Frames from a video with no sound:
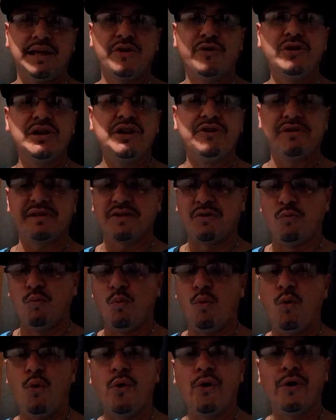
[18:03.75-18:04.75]
earlier, it's a
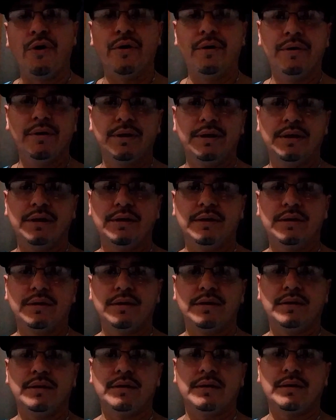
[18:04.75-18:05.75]
war,
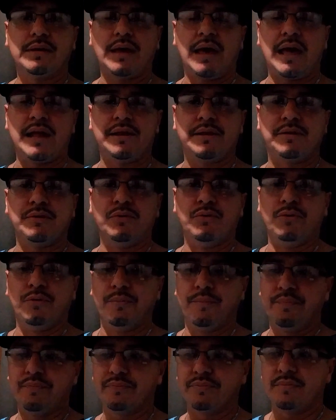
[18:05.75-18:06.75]
and so
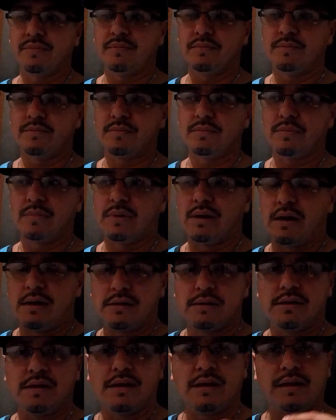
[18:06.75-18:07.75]

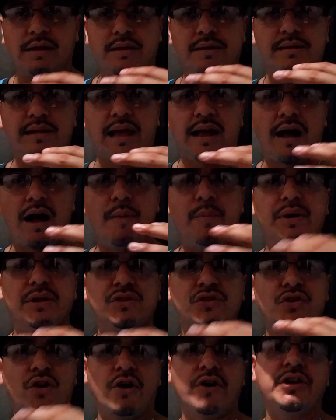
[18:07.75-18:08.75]
it's like I'm a
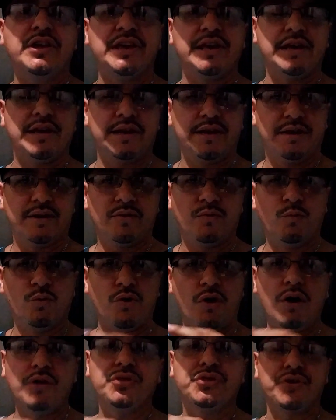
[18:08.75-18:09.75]
target. We're
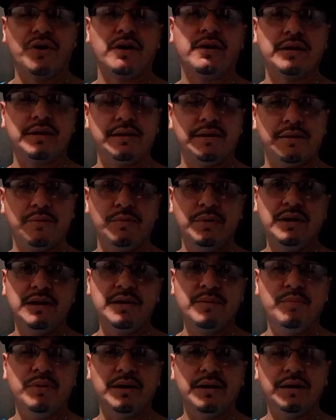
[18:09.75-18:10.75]
all targets,
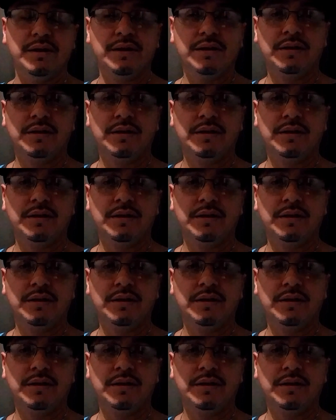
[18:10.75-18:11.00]
really, but